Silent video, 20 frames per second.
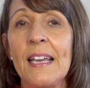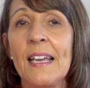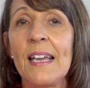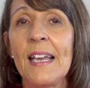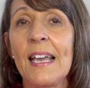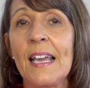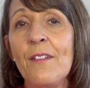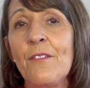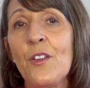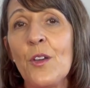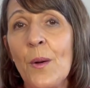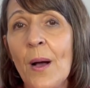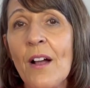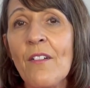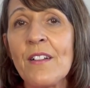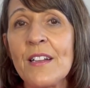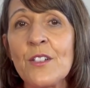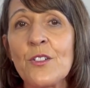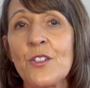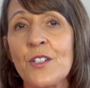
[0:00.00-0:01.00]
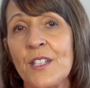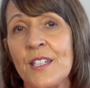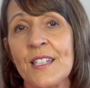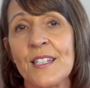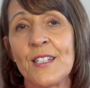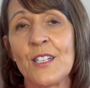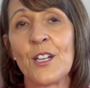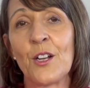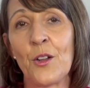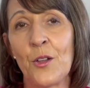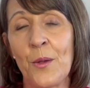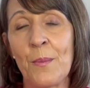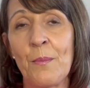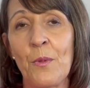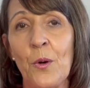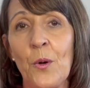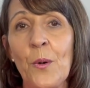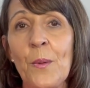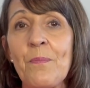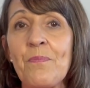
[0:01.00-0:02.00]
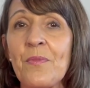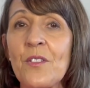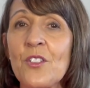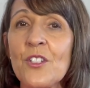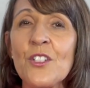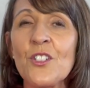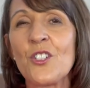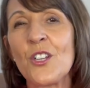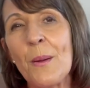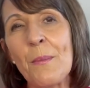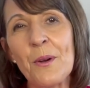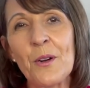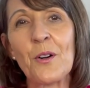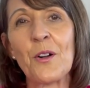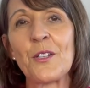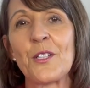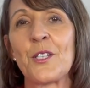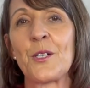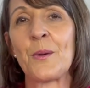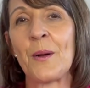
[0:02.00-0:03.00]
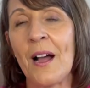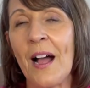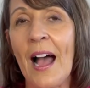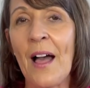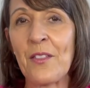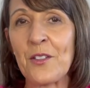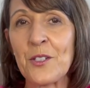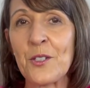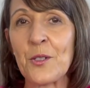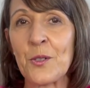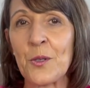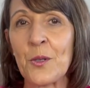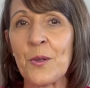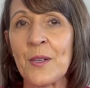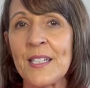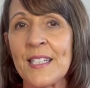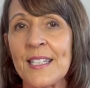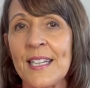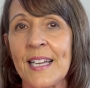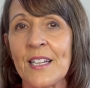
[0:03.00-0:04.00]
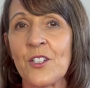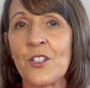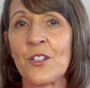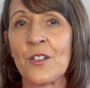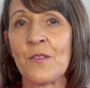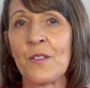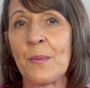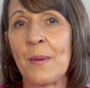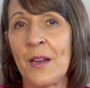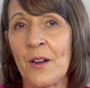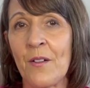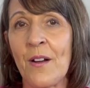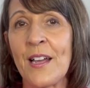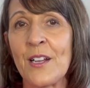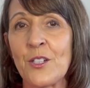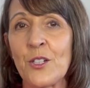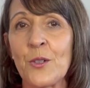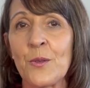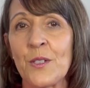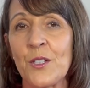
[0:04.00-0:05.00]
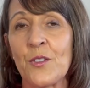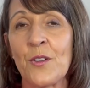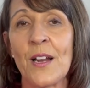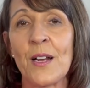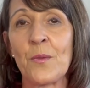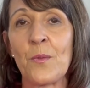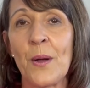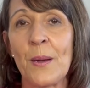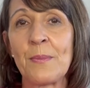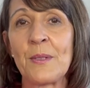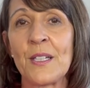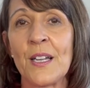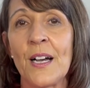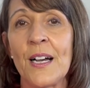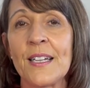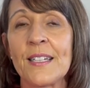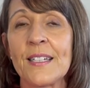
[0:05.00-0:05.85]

If you are interested to learn more, just jump across to our other stories section of the Better A2 Australian website